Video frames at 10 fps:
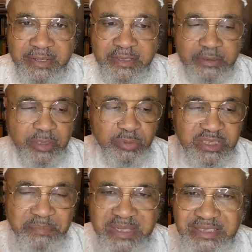the
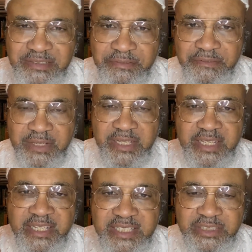responsive,
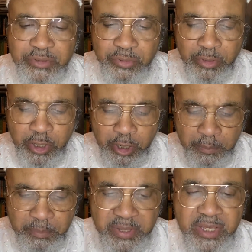his
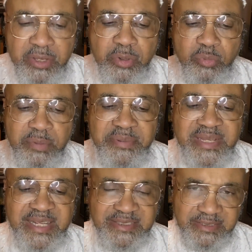appeal will be
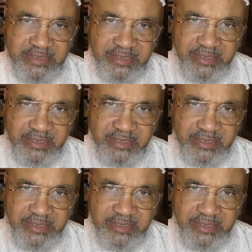answered.